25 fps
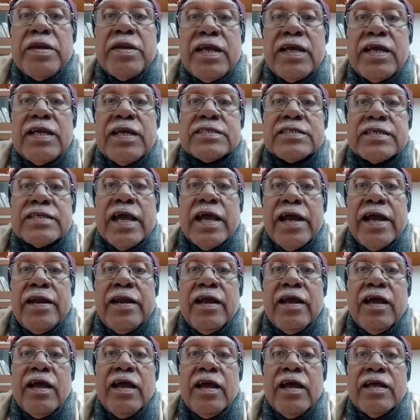he said,
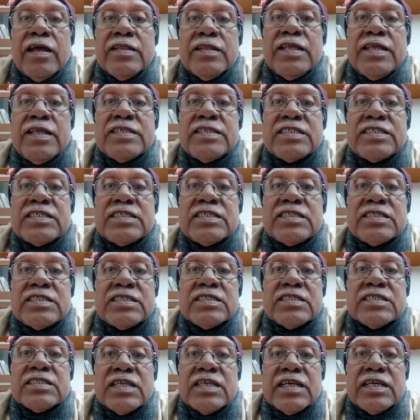these
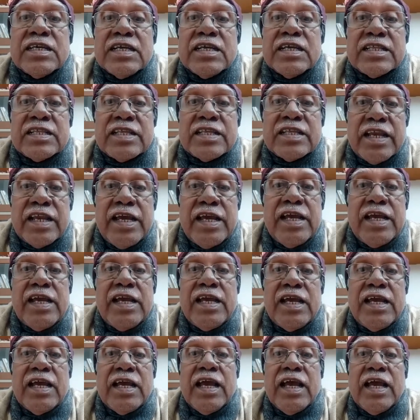3
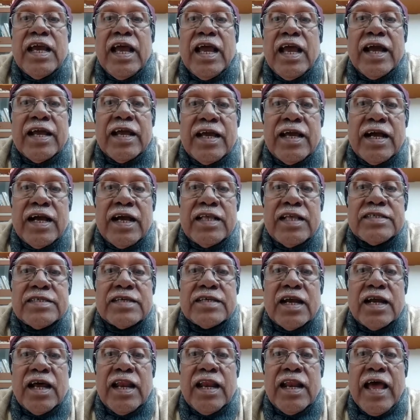
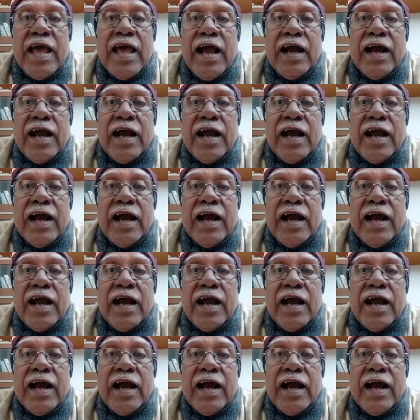Agricultural Act